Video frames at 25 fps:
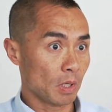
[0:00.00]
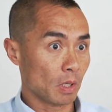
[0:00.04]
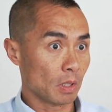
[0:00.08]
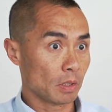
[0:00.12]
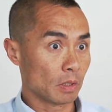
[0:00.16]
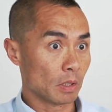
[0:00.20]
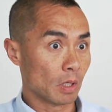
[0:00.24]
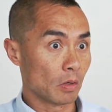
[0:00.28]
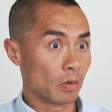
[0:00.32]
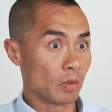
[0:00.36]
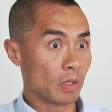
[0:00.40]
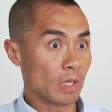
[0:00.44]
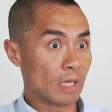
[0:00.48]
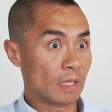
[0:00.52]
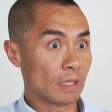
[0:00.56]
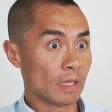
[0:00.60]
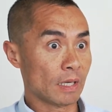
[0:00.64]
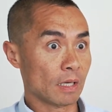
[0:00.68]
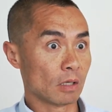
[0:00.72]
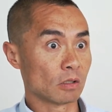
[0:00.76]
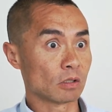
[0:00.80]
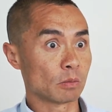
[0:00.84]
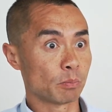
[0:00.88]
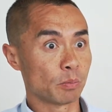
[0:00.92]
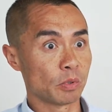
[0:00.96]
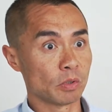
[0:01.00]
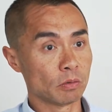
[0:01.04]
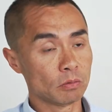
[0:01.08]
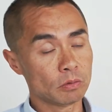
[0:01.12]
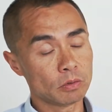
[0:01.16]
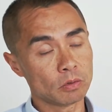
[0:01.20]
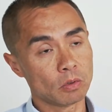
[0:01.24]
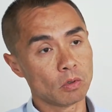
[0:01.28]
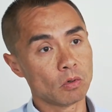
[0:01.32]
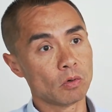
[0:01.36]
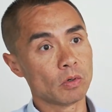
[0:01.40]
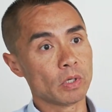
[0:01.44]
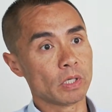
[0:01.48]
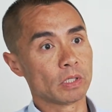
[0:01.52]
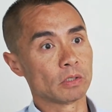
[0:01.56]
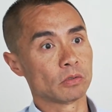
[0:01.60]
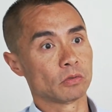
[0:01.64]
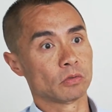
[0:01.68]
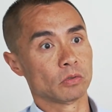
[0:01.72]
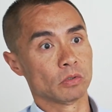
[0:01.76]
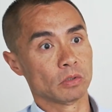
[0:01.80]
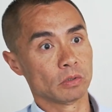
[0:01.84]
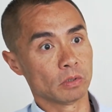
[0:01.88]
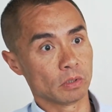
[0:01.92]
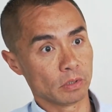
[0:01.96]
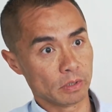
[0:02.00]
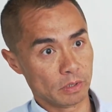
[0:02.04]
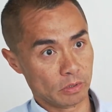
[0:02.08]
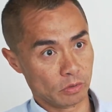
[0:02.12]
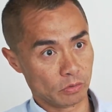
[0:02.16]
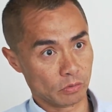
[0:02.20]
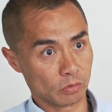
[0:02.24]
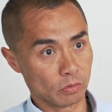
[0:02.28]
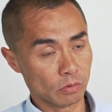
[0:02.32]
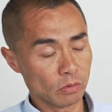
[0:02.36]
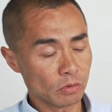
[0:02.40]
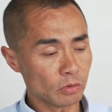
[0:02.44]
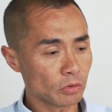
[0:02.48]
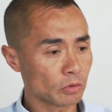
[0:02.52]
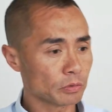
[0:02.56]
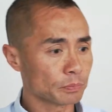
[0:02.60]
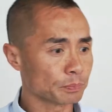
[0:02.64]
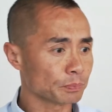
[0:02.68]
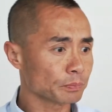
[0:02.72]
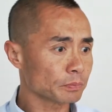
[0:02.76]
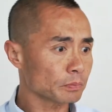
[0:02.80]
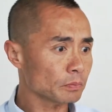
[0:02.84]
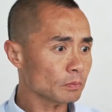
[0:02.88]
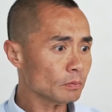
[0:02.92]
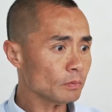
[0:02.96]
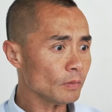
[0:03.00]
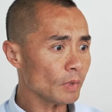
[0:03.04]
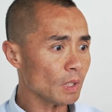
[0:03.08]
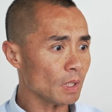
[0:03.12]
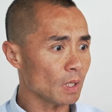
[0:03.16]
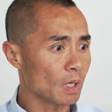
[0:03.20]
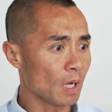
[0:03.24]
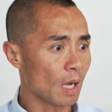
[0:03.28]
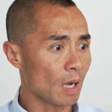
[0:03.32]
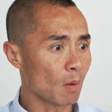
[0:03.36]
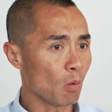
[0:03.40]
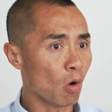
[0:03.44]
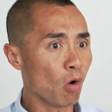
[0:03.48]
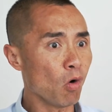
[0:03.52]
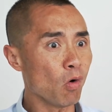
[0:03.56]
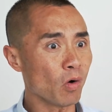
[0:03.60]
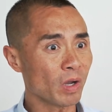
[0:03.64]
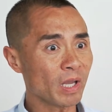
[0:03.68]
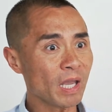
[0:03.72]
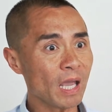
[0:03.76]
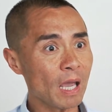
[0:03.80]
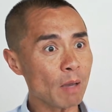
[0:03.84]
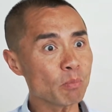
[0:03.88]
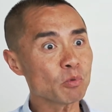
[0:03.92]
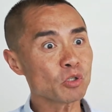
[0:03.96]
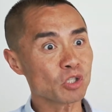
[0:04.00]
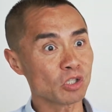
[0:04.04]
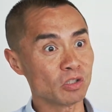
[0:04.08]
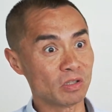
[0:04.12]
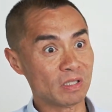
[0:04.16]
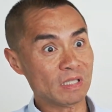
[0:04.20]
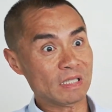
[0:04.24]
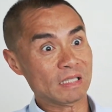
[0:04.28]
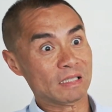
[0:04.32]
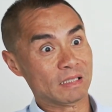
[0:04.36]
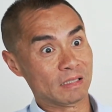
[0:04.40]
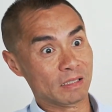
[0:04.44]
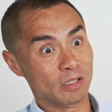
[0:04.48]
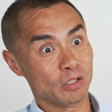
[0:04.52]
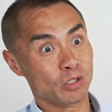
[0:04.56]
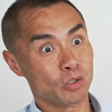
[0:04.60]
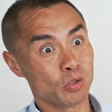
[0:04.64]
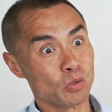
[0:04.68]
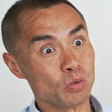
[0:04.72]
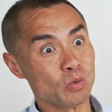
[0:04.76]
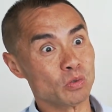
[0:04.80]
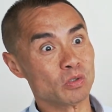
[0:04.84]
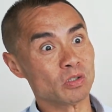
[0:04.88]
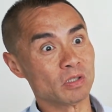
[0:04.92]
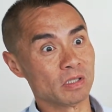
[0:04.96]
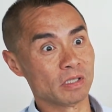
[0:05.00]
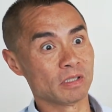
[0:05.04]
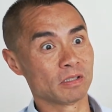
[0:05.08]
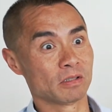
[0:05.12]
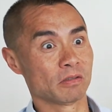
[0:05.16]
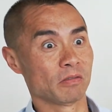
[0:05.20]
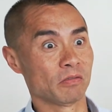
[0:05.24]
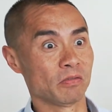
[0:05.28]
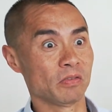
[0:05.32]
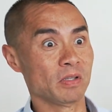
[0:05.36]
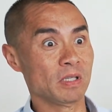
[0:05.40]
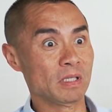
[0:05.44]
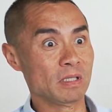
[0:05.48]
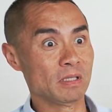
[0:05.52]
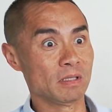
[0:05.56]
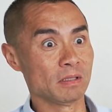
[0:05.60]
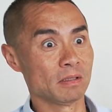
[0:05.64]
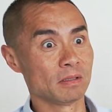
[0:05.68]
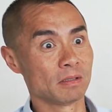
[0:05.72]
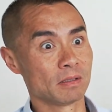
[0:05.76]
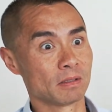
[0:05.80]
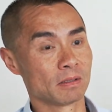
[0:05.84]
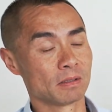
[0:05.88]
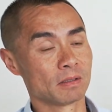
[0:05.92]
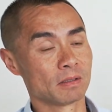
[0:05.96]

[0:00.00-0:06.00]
in-house built or externally sourced, all capture these huge lists of fees.